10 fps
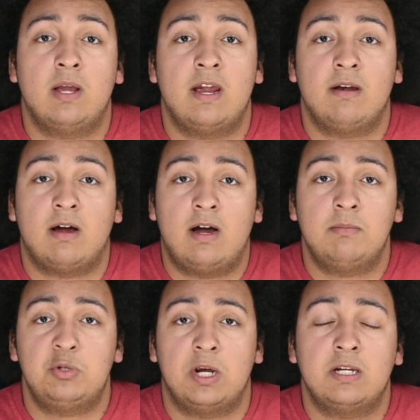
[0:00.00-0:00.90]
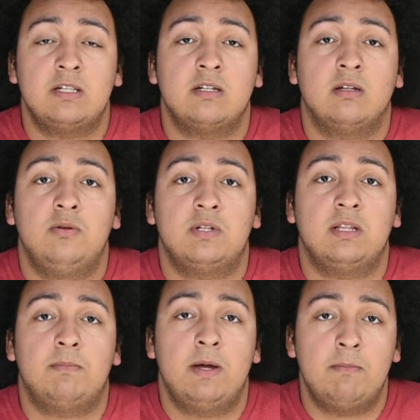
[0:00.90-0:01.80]
and objects using
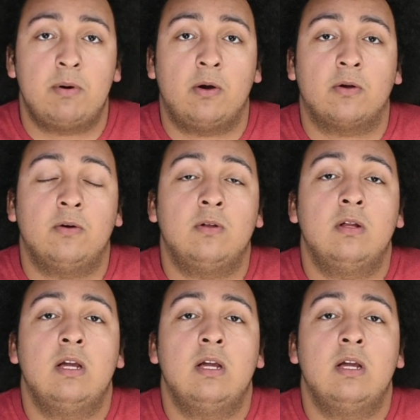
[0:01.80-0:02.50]
the Pym particle,